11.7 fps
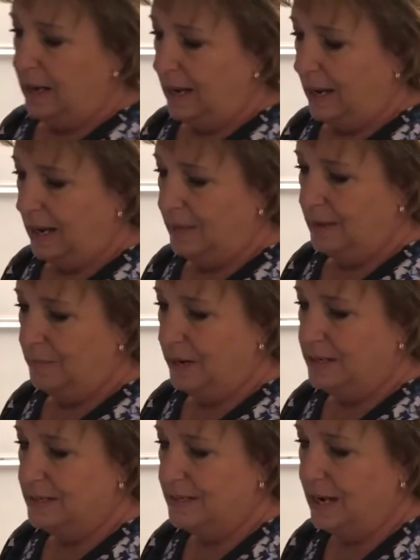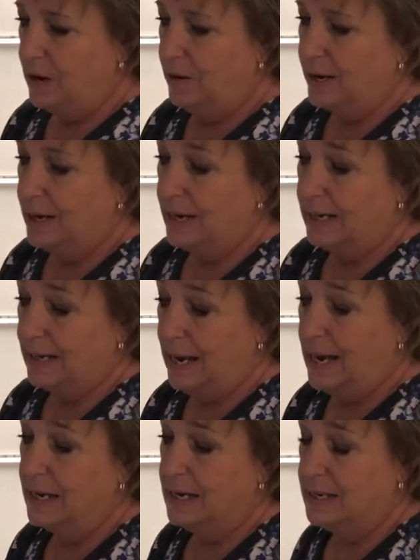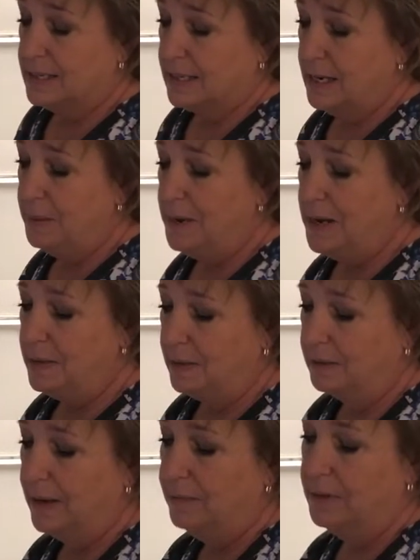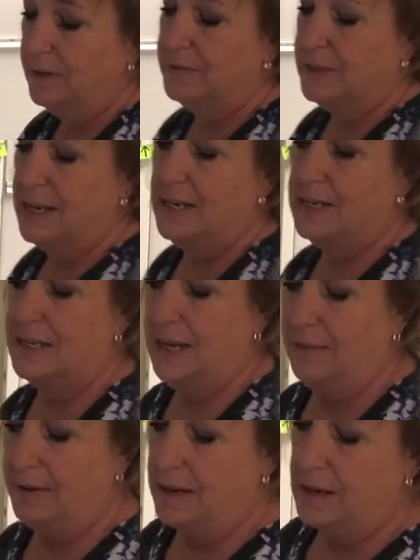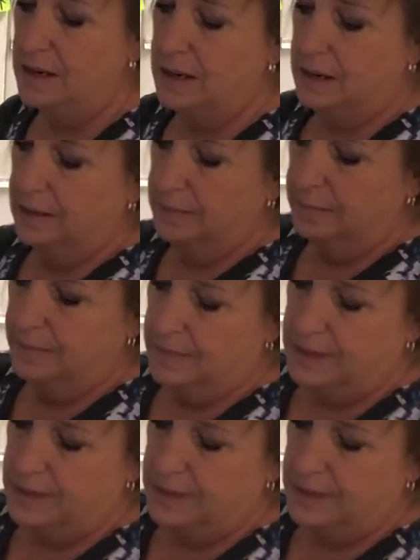And then my centering, again, it's going to be at the level of T7.